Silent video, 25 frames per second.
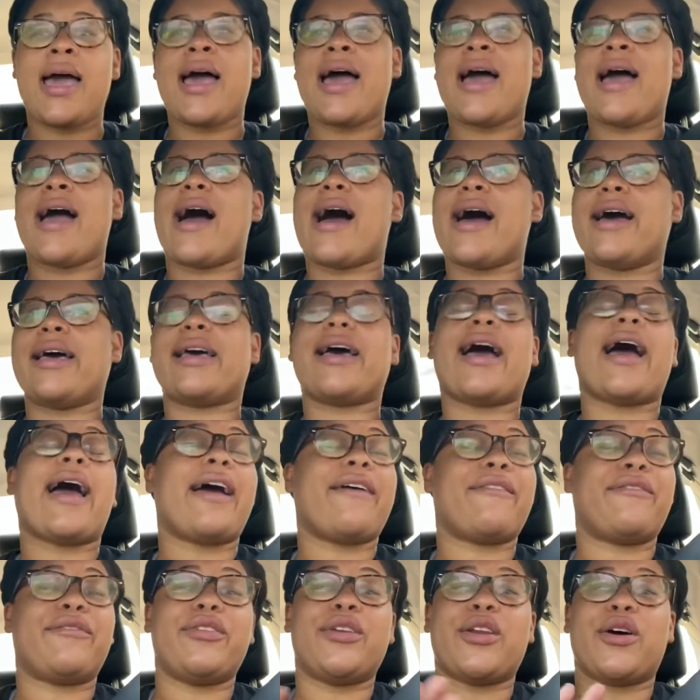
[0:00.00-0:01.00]
I, I
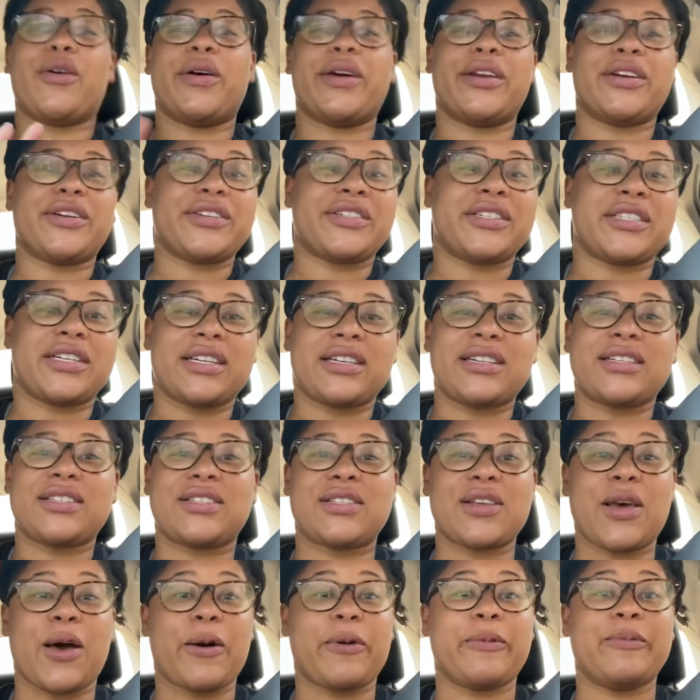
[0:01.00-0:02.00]
have no energy,
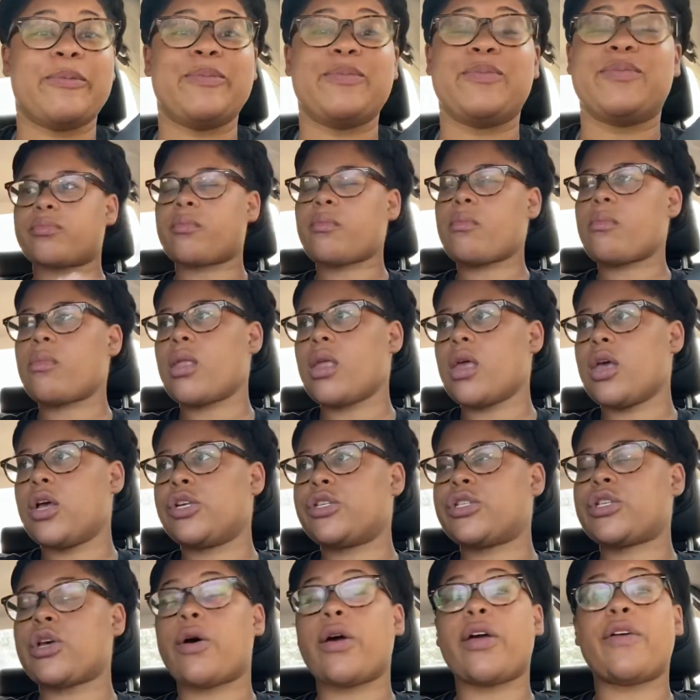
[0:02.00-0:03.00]
so
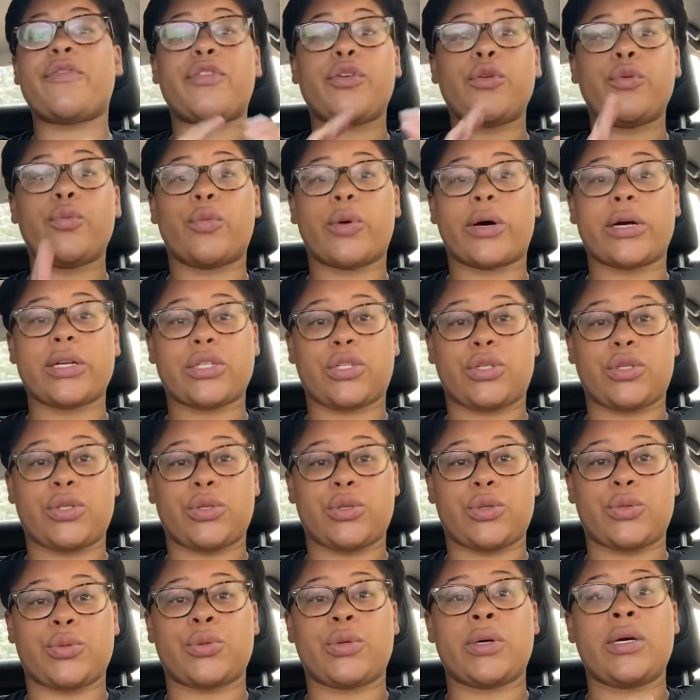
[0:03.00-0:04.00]
so if you want
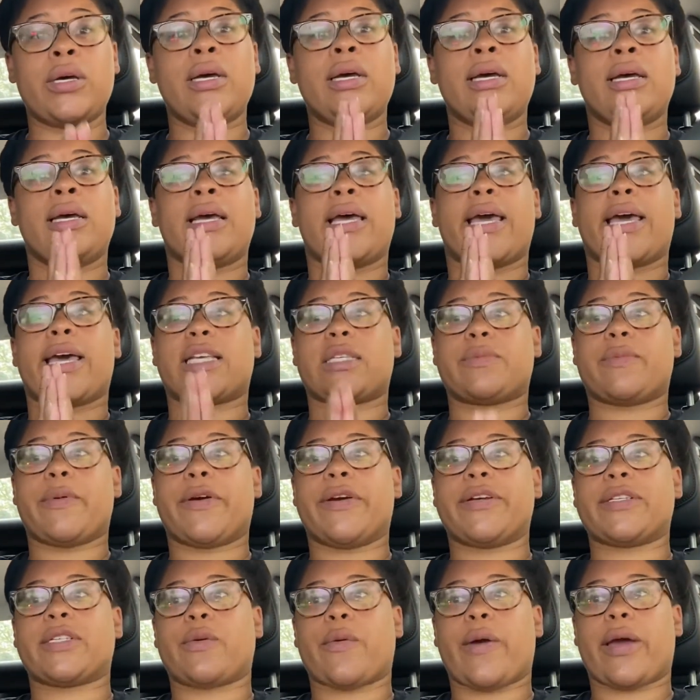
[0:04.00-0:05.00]
to
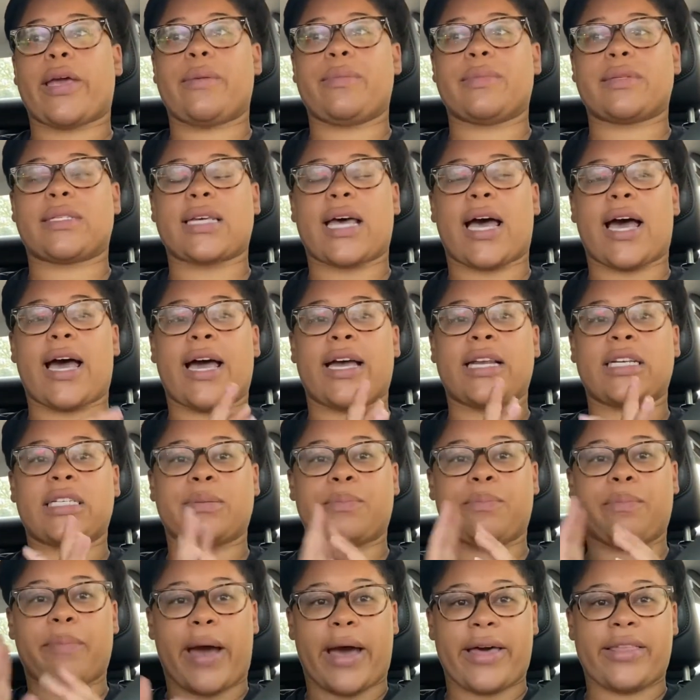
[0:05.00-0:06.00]
experience a Reiki massage
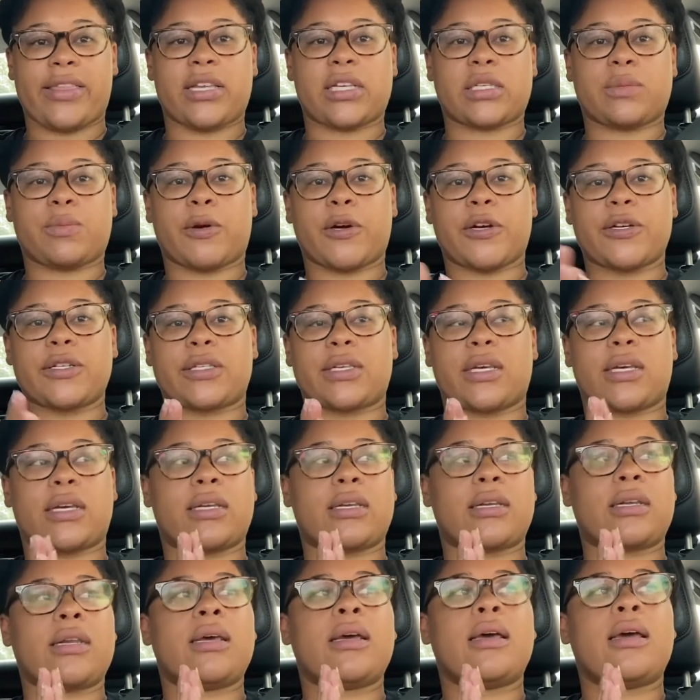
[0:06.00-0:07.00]
by this
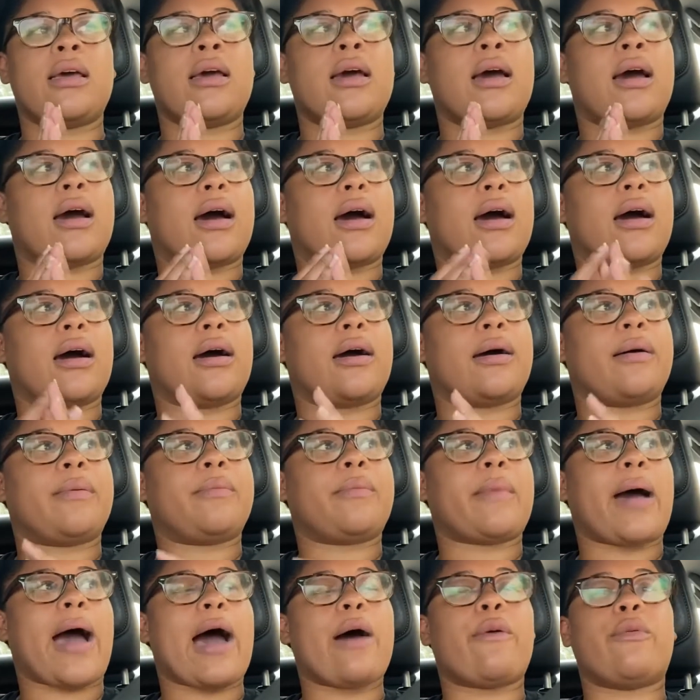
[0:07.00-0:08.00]
person,
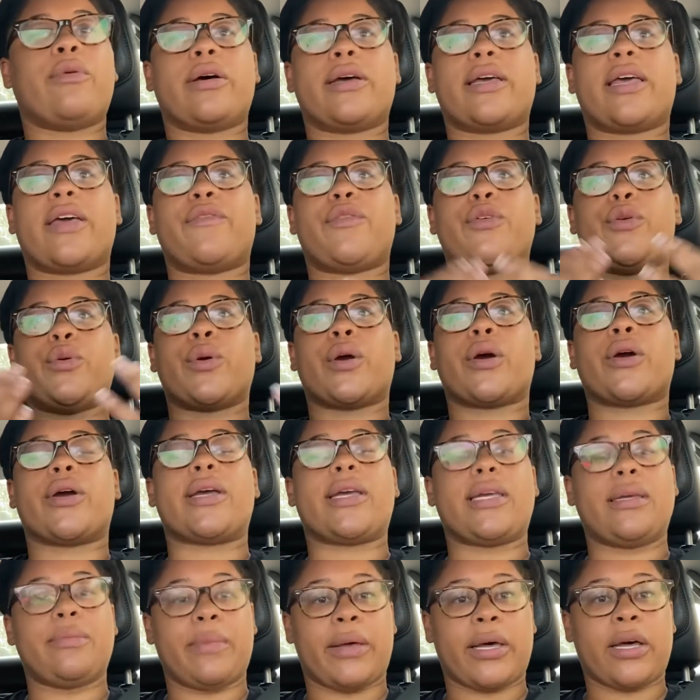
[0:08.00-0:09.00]
um, I will give you her
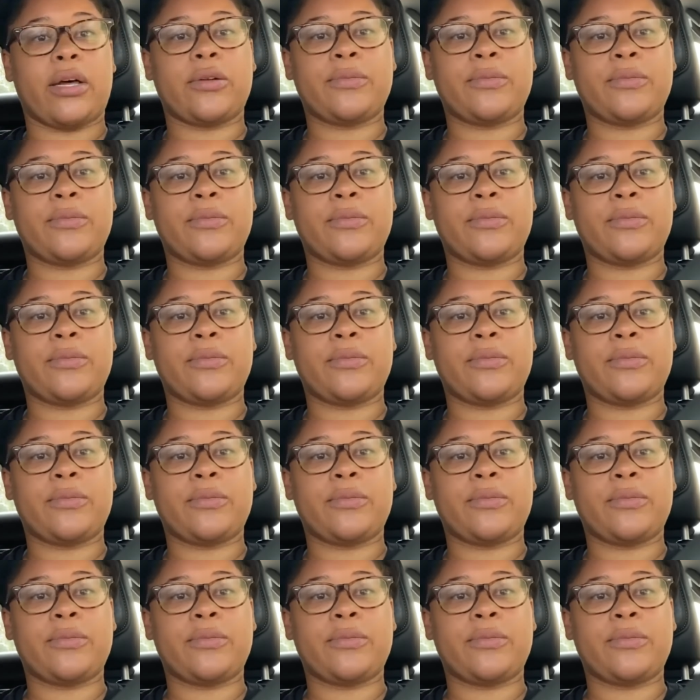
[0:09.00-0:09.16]
email